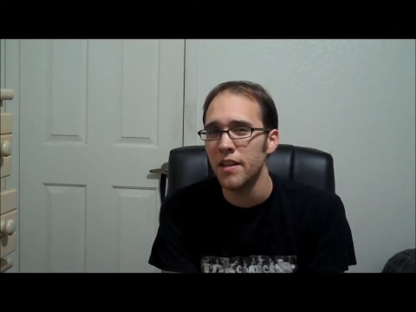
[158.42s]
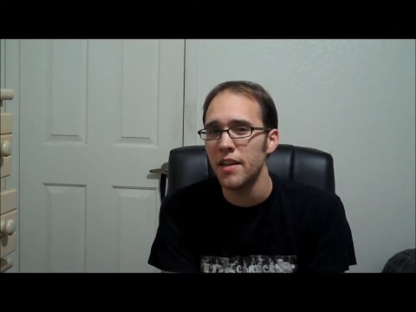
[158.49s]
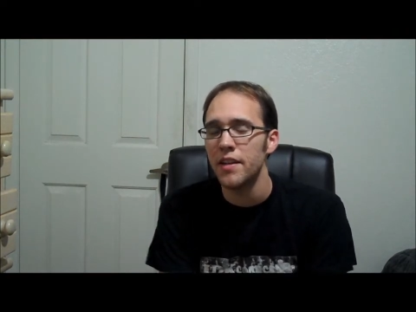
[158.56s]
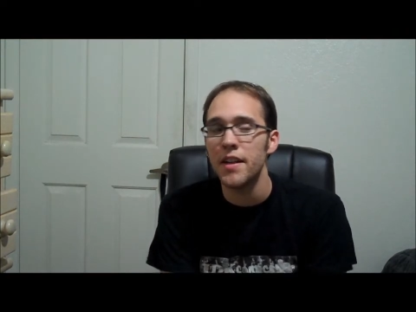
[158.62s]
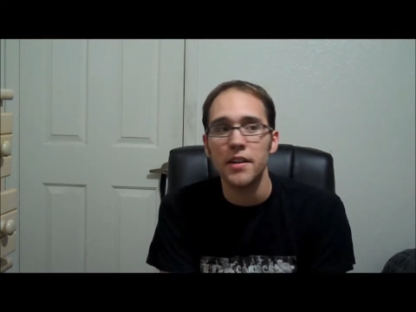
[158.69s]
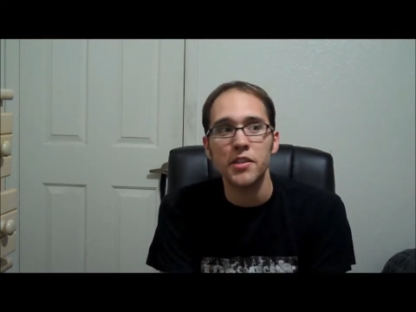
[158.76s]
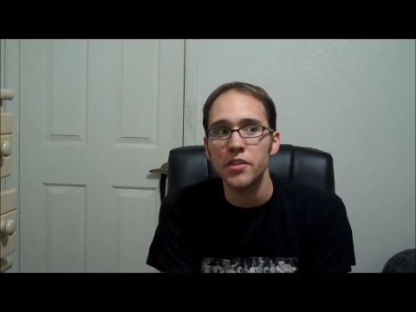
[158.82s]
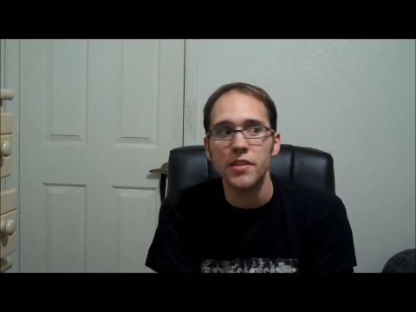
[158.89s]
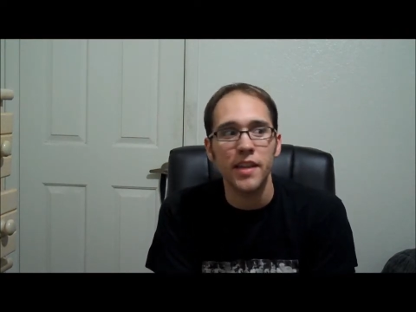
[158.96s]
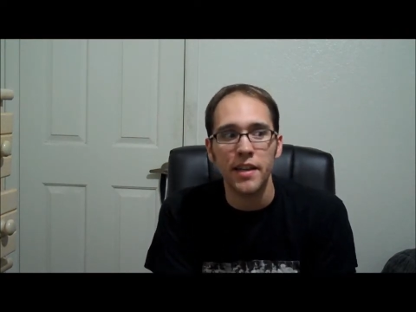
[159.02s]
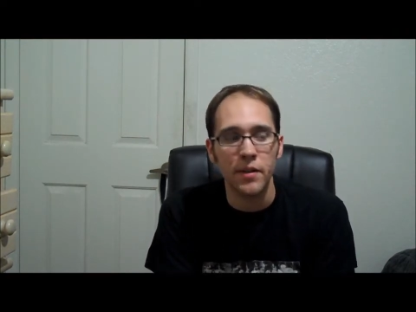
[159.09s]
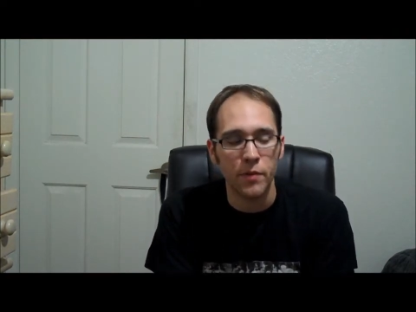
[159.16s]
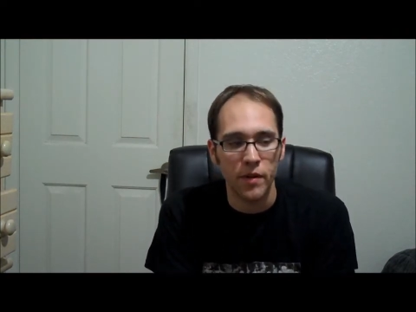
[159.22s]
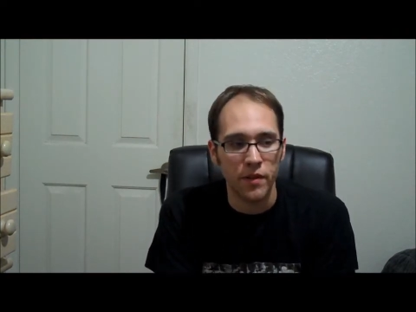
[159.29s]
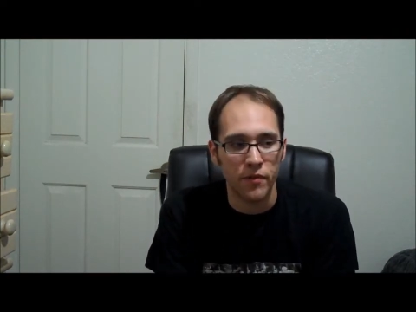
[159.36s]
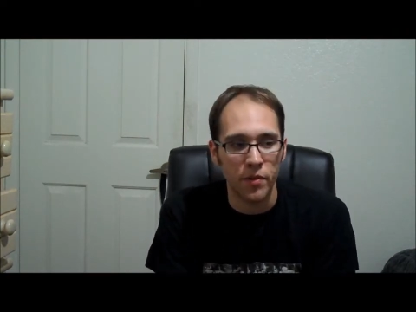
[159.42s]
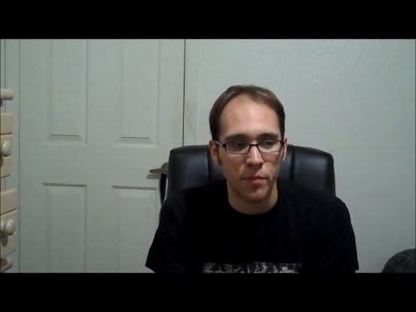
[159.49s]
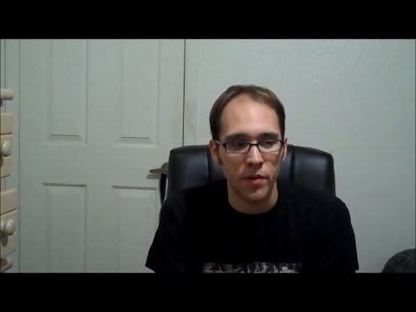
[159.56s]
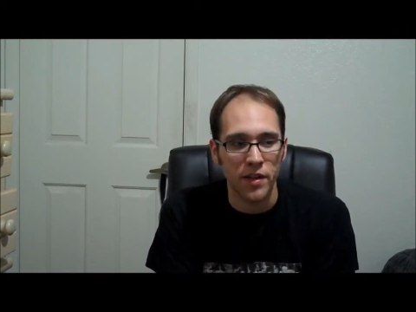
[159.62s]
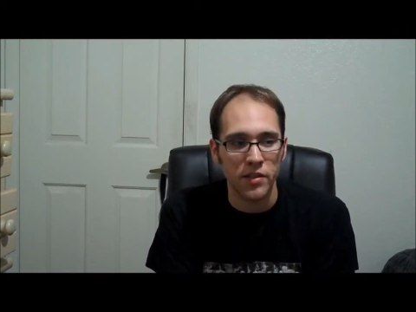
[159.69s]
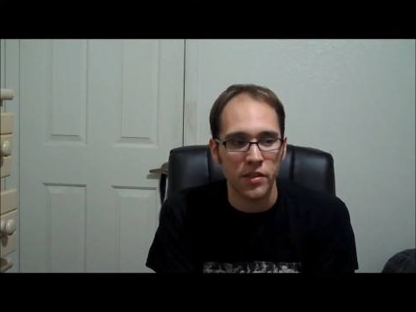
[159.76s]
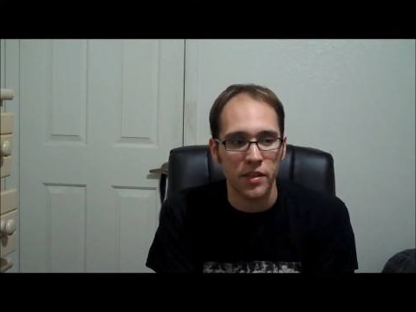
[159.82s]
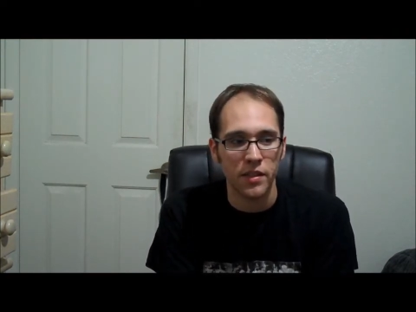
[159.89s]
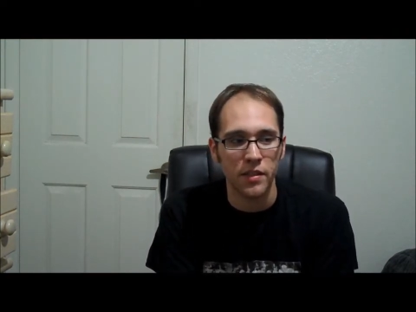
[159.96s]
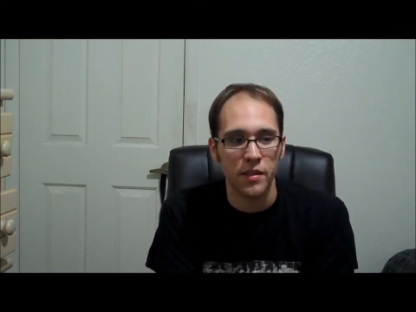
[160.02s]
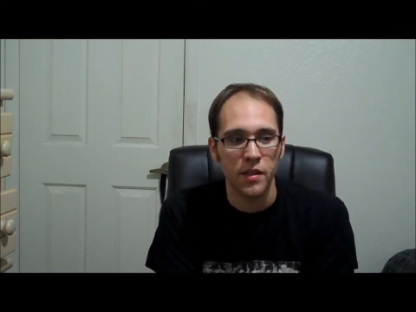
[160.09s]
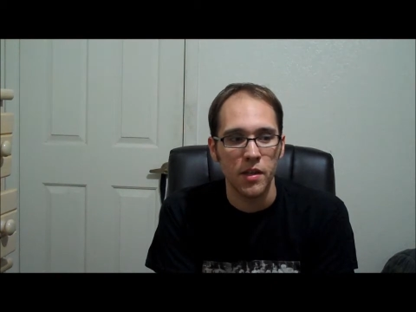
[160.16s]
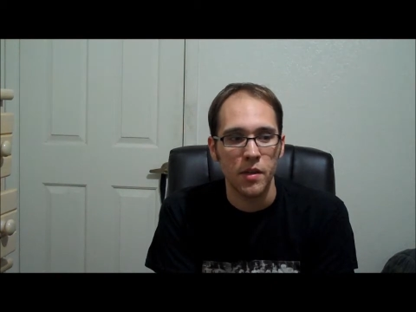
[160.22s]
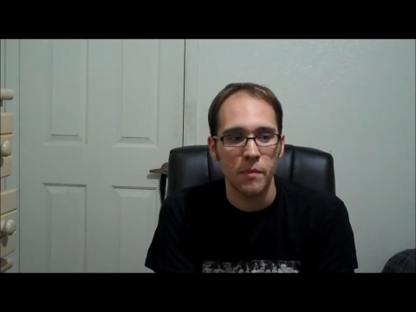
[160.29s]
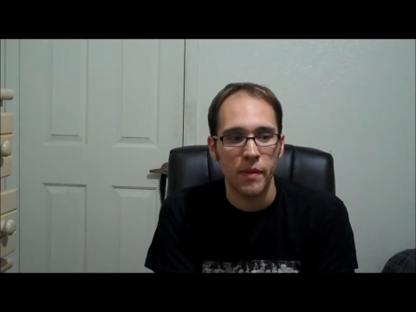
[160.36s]
Not just getting rid of depression,
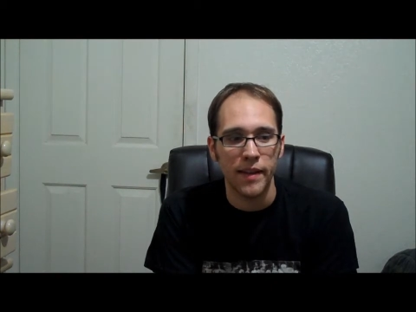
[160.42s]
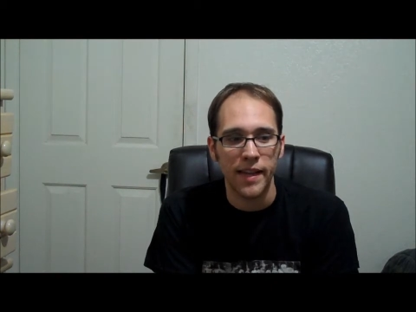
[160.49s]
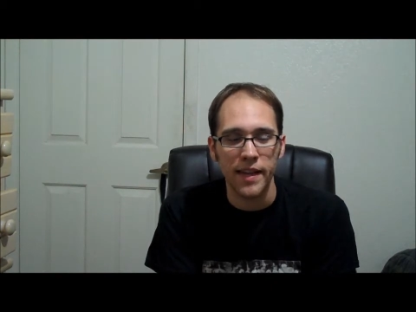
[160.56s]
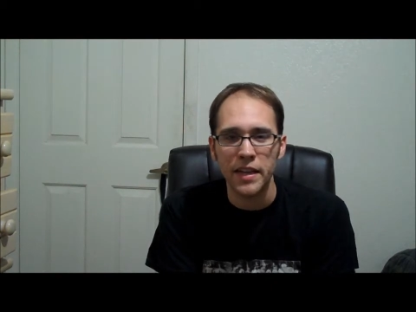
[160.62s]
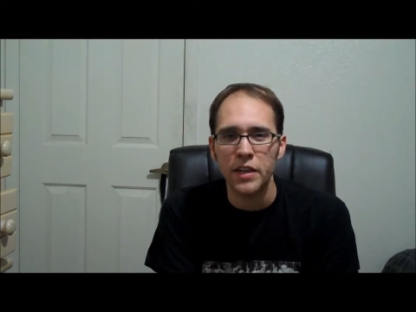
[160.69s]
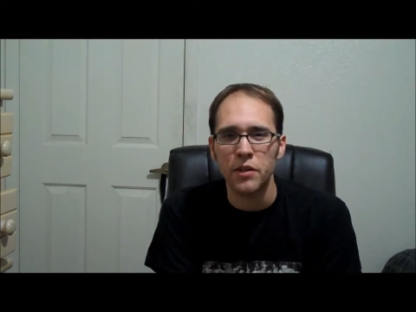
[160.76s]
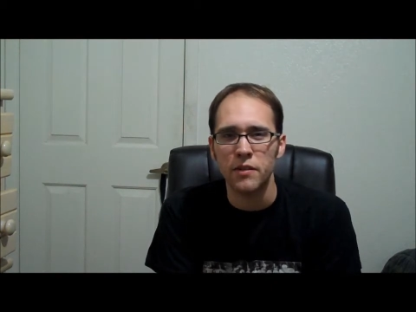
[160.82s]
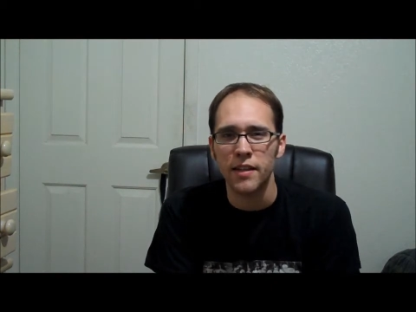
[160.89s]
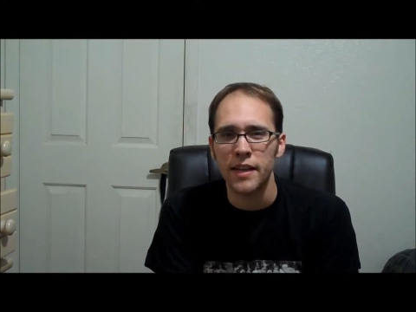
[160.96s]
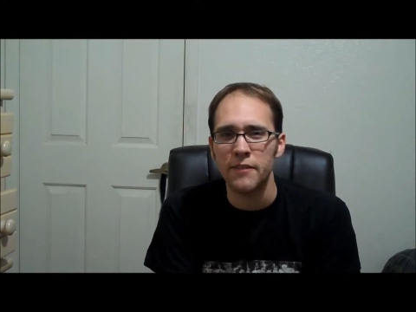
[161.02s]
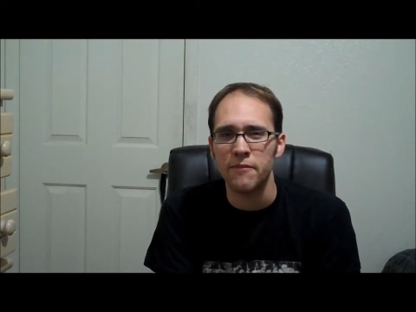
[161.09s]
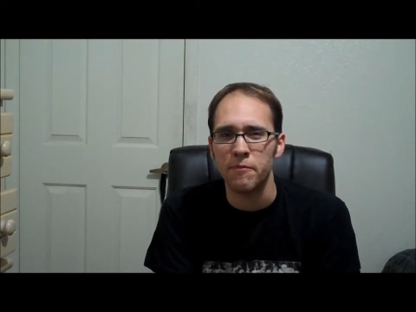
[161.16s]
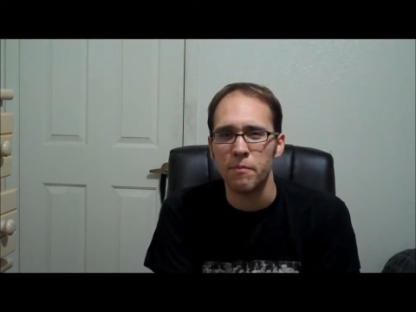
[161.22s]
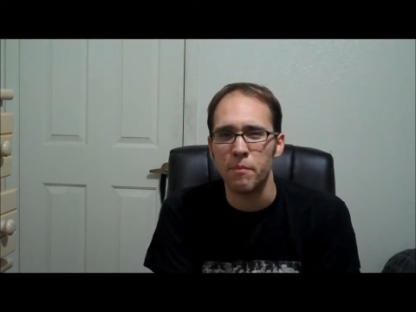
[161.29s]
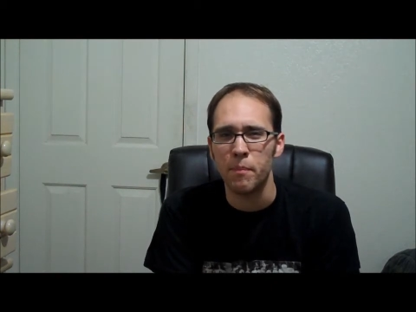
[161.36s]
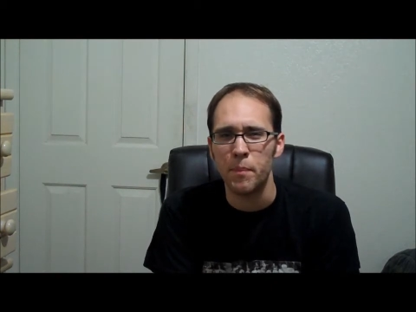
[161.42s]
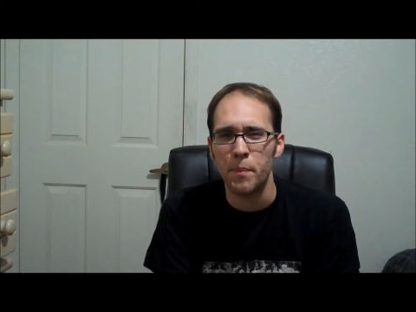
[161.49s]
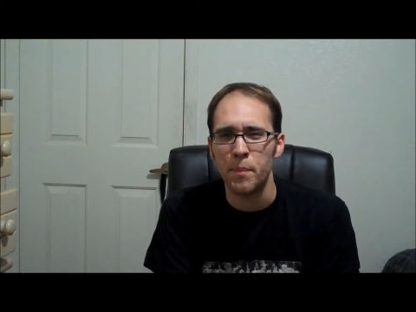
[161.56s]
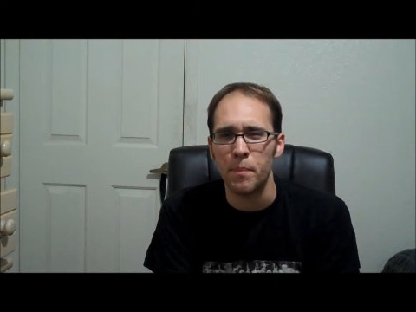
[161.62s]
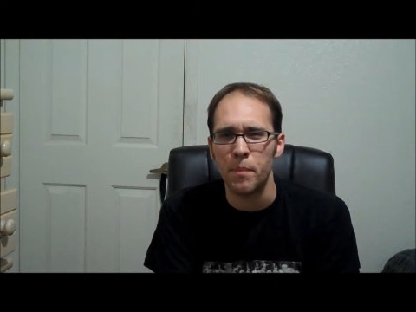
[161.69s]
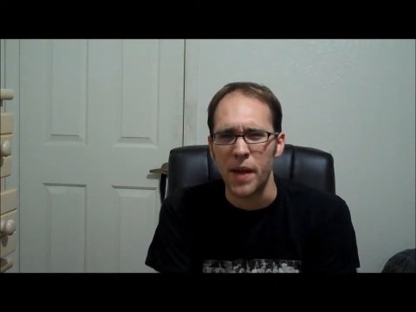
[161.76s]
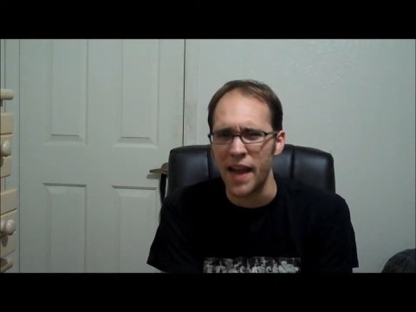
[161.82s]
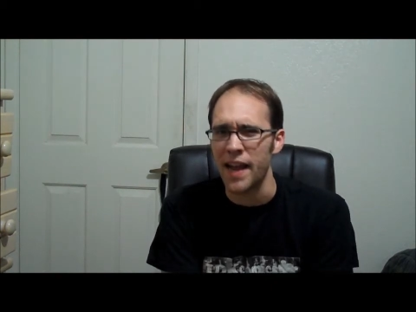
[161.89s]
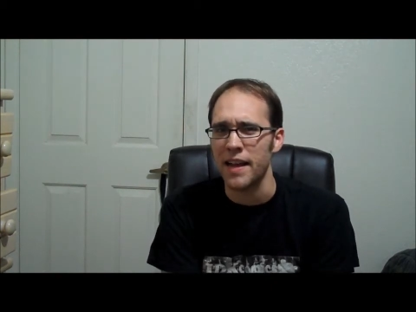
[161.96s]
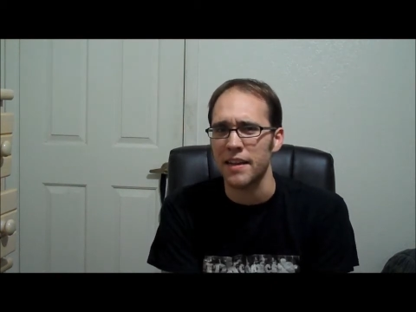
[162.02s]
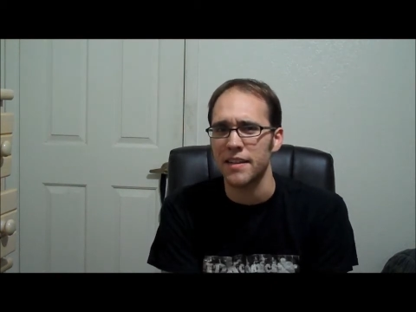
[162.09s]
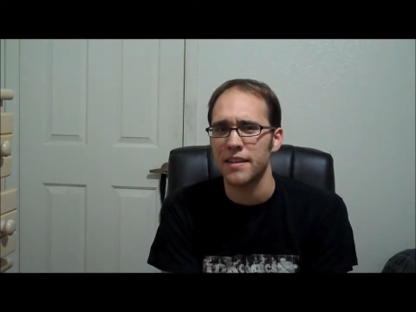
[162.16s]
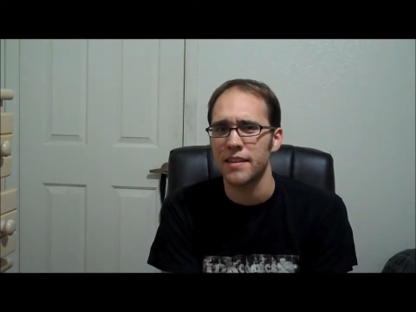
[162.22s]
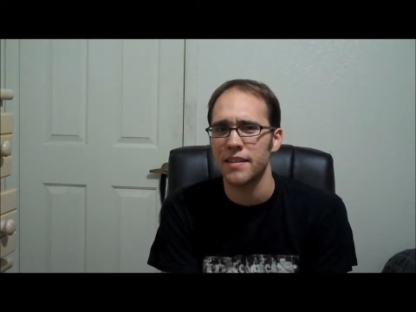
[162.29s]
but getting your life back.